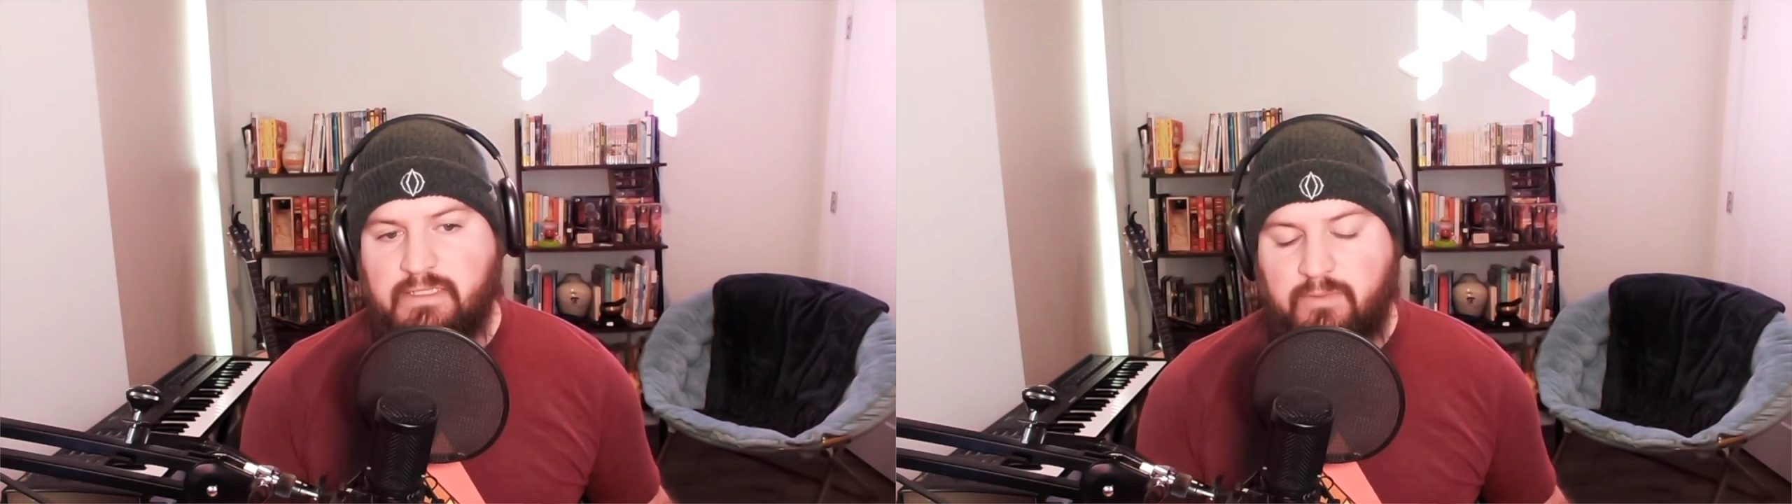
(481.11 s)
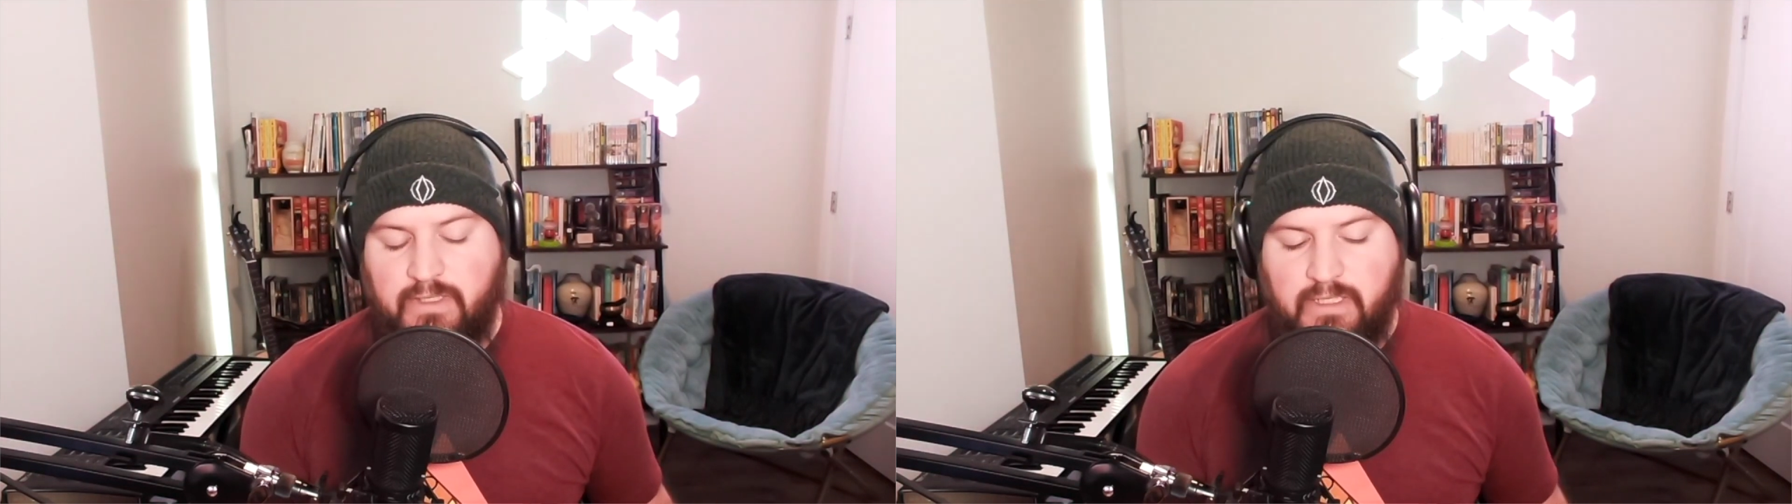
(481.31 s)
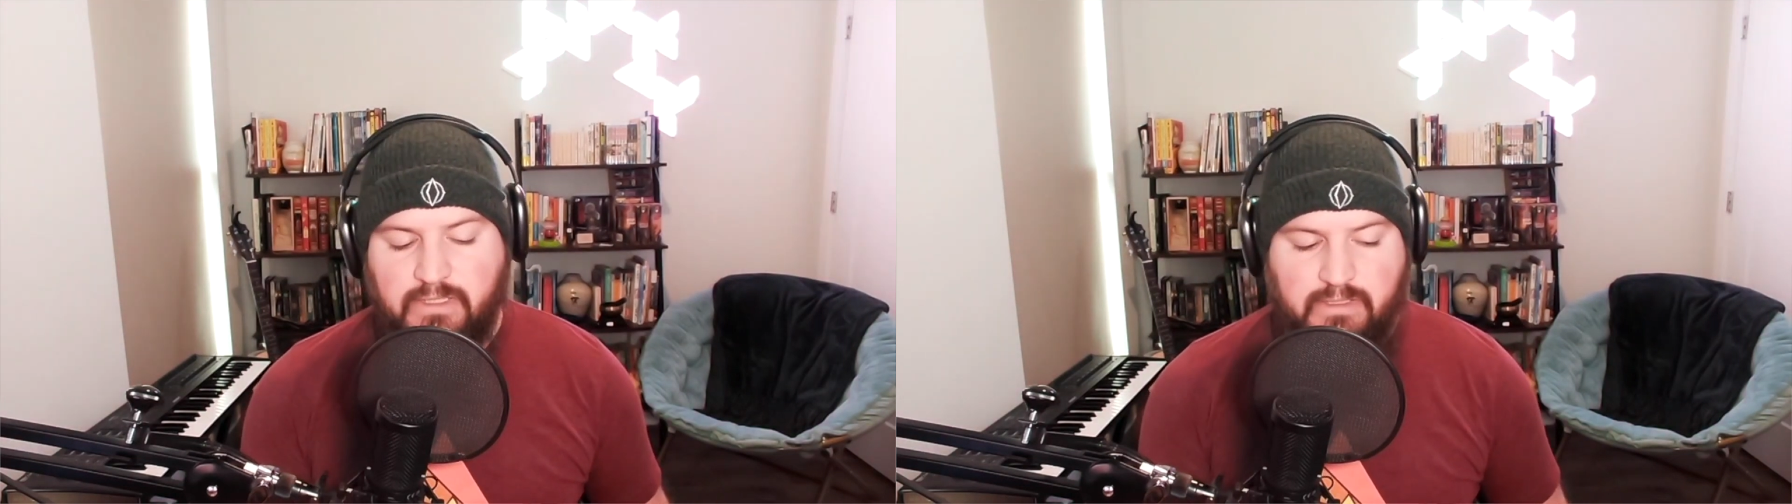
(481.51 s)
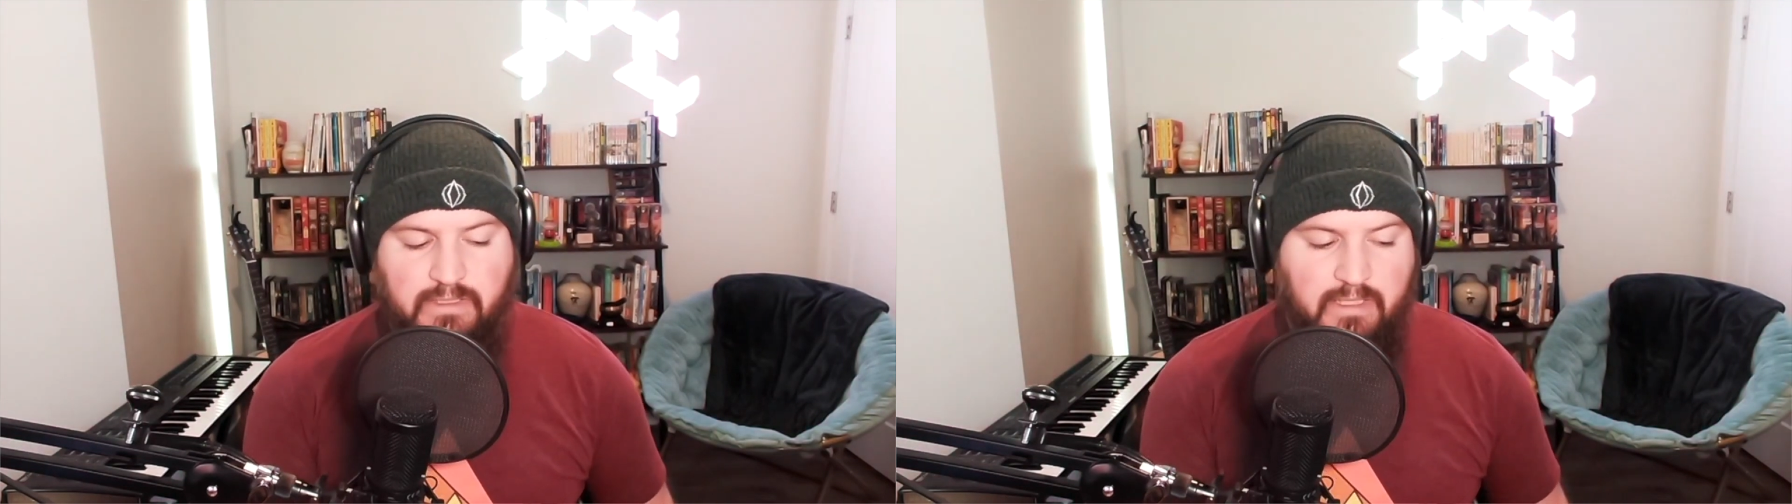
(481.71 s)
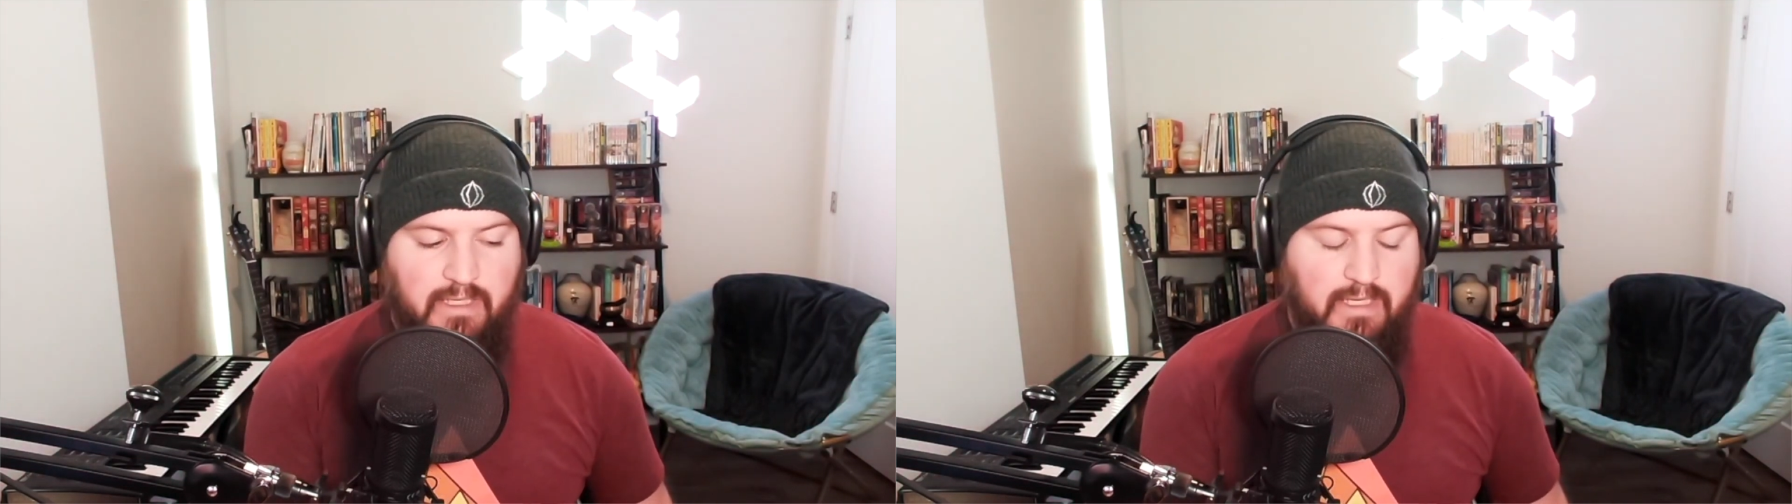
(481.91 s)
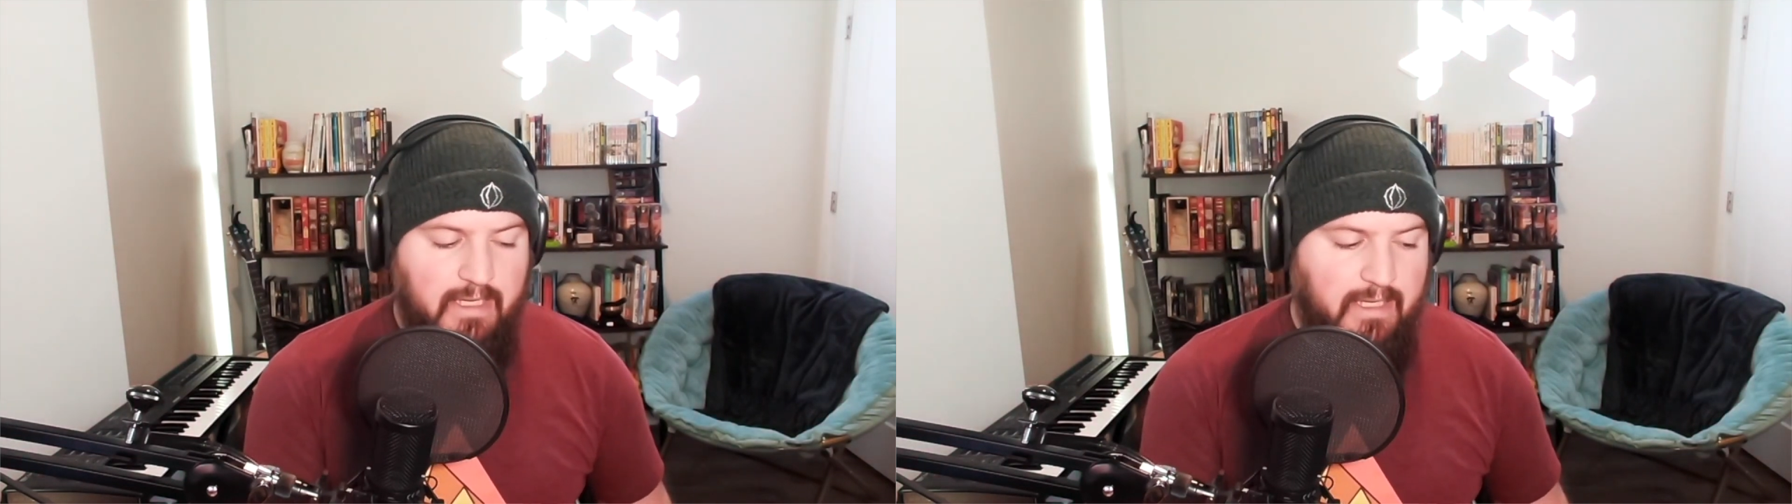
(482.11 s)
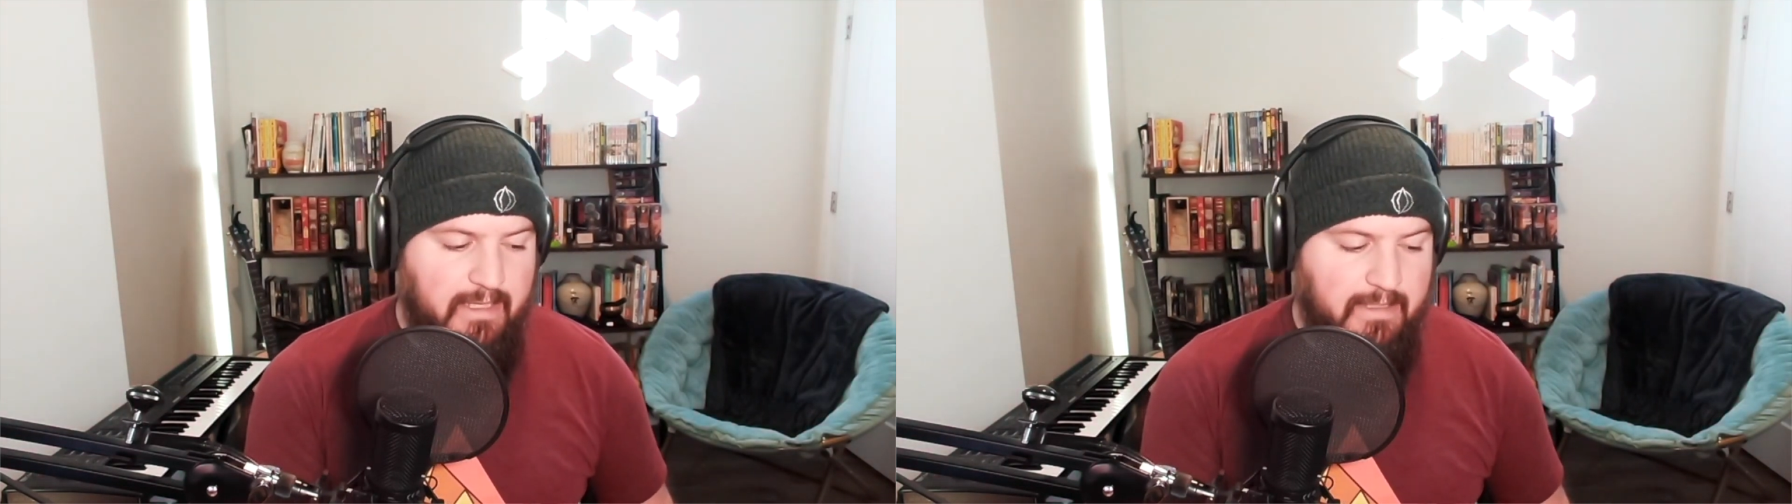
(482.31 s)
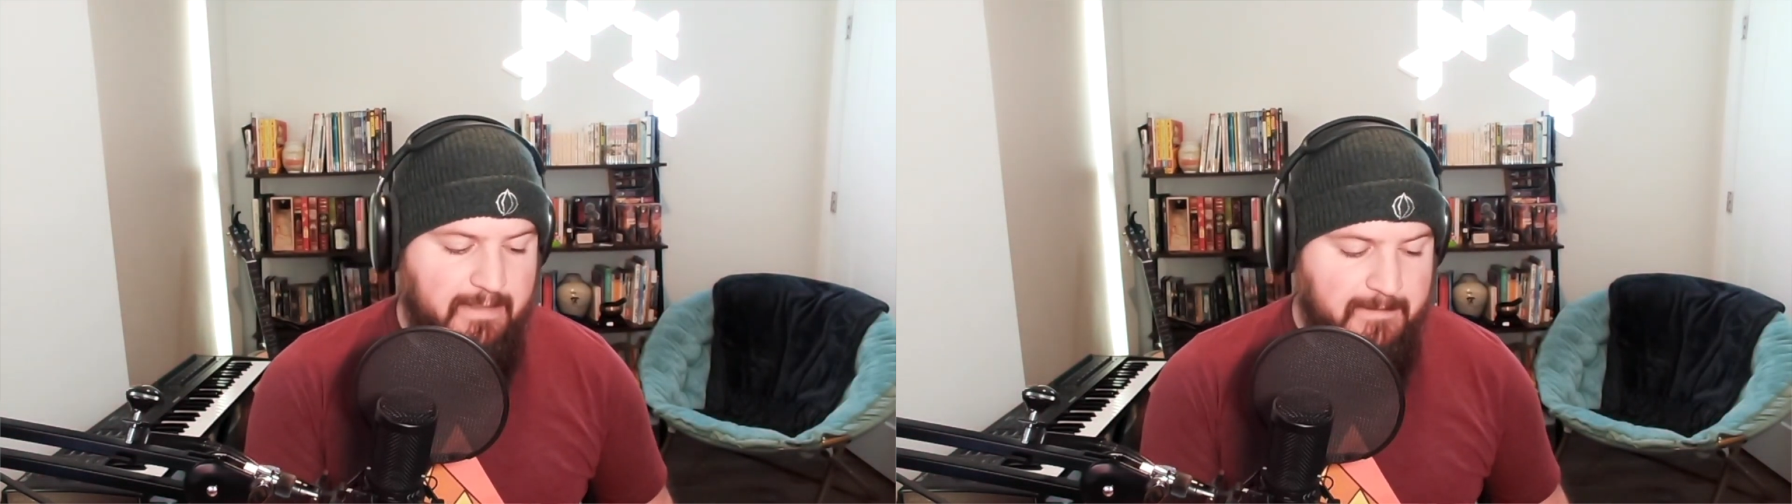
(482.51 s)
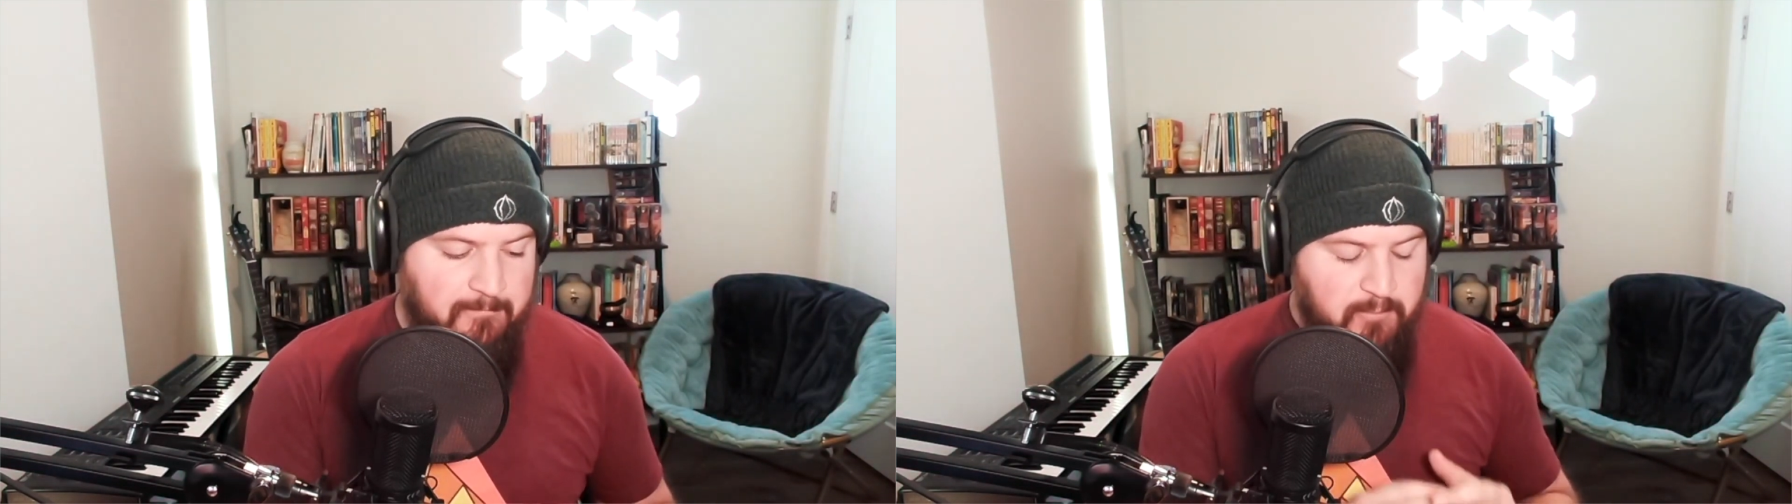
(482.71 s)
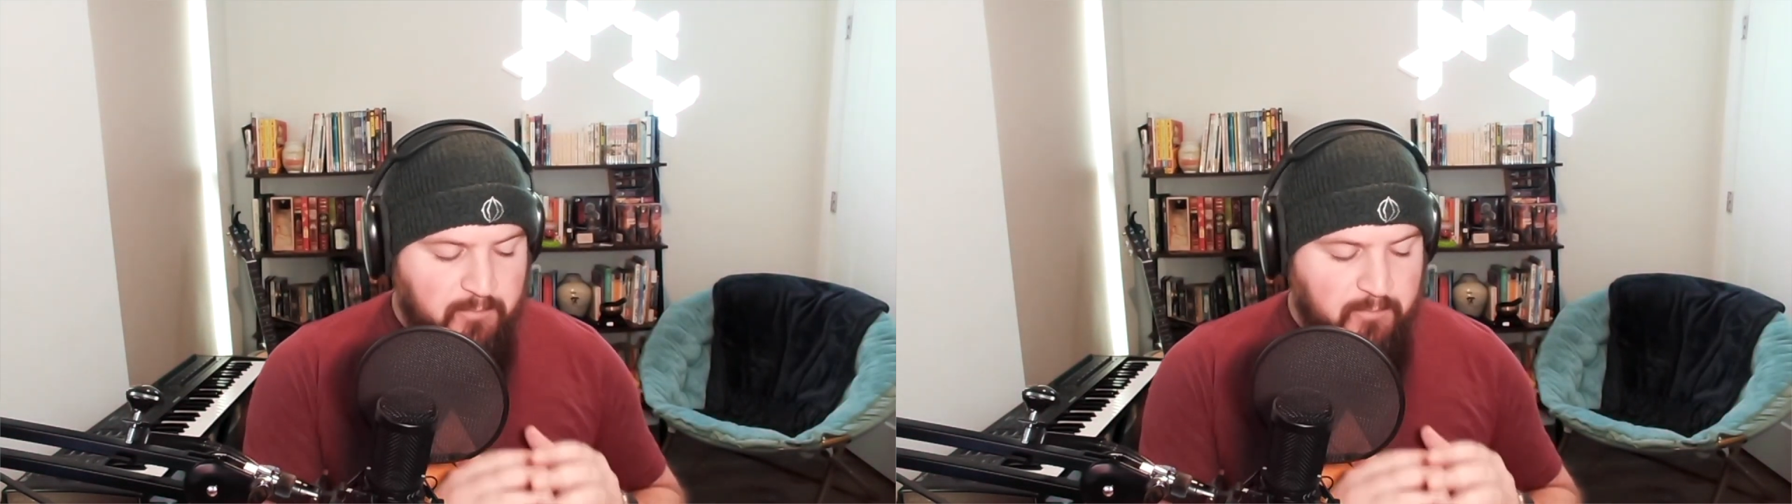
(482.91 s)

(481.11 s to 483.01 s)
applications, is